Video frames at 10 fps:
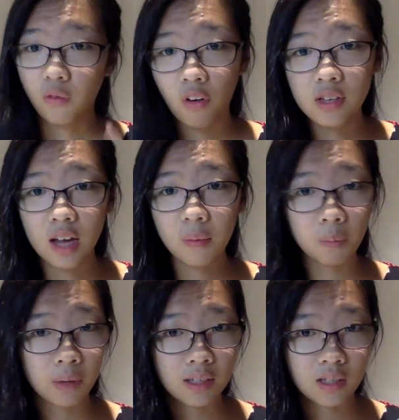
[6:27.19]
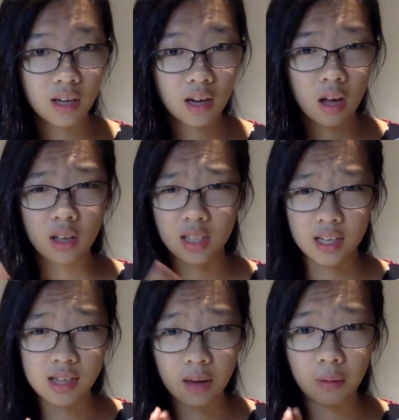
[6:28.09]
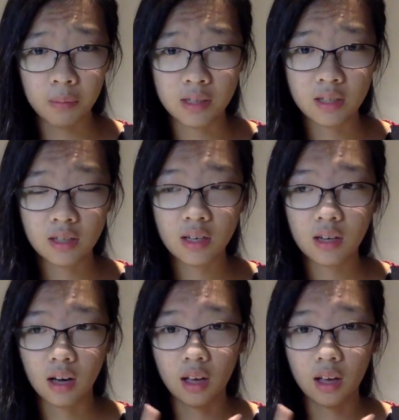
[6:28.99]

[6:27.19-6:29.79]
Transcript: First time he missed it, second time he misses it,